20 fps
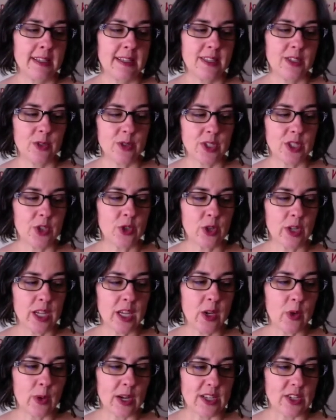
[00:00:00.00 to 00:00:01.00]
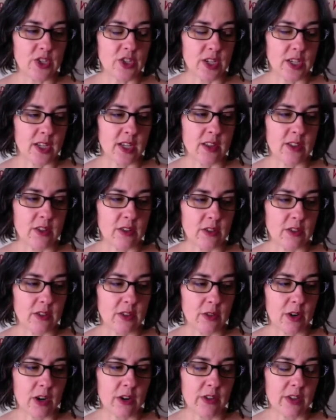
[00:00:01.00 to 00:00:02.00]
So it's a tricky question, and
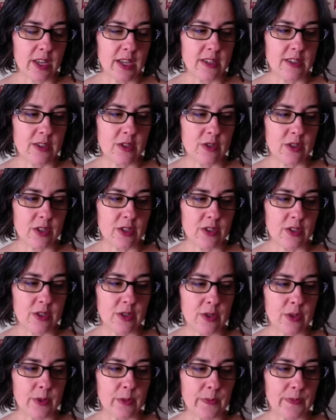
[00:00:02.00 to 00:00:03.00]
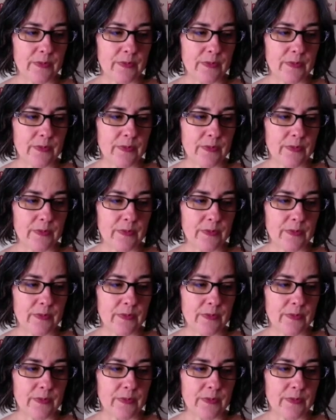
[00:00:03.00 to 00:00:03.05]
there are things you can do.